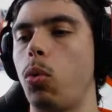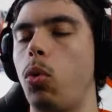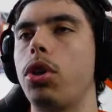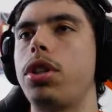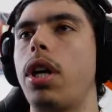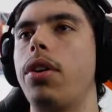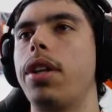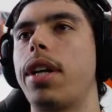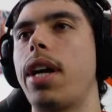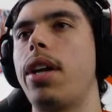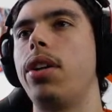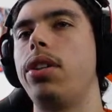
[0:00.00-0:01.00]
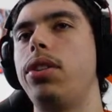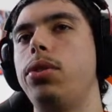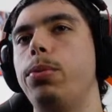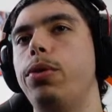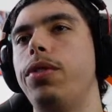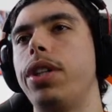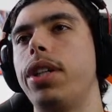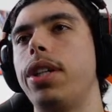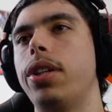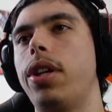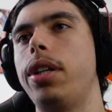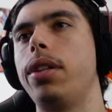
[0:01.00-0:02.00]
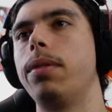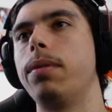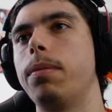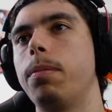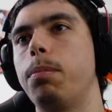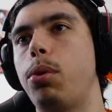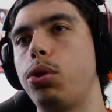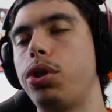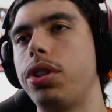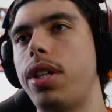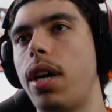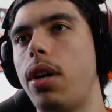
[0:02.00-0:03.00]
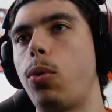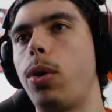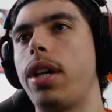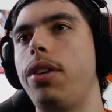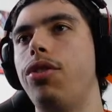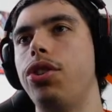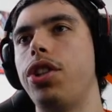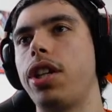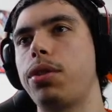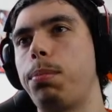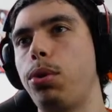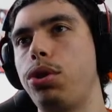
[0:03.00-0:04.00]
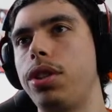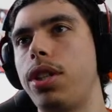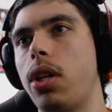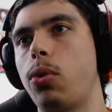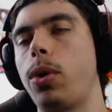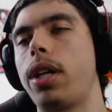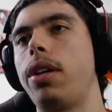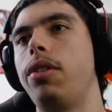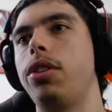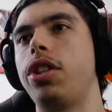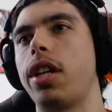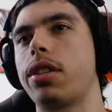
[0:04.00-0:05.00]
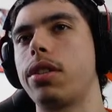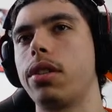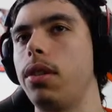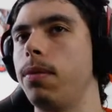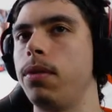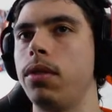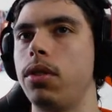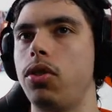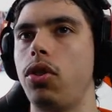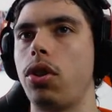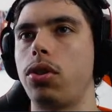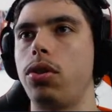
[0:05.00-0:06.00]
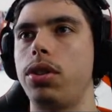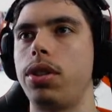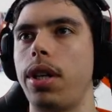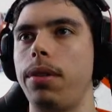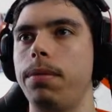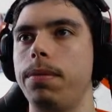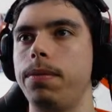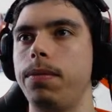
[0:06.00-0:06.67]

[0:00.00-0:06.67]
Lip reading: Watch how the candle is moving here, right? Pushes down, quickly rejects, pushes down, quickly rejects. It's not a good sign.